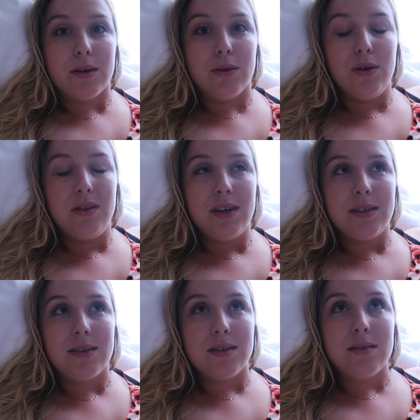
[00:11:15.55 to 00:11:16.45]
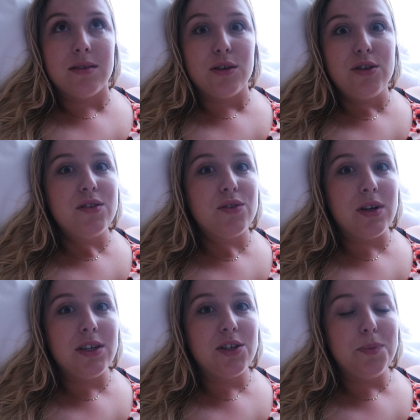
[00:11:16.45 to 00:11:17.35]
Luderitz is such a
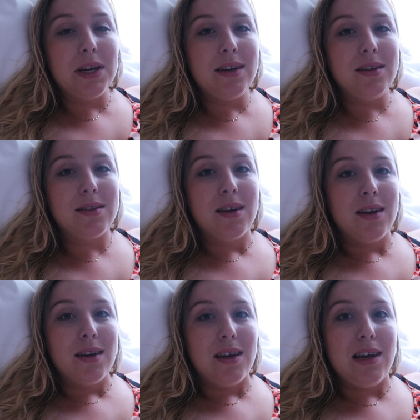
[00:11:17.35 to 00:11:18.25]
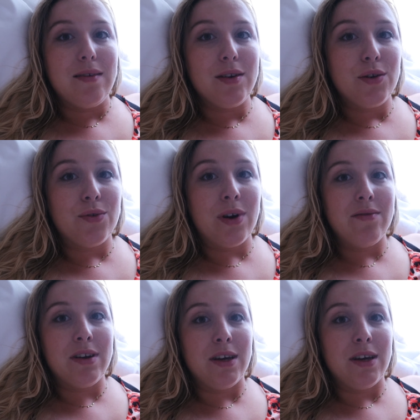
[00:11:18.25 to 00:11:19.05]
strange place. Even arriving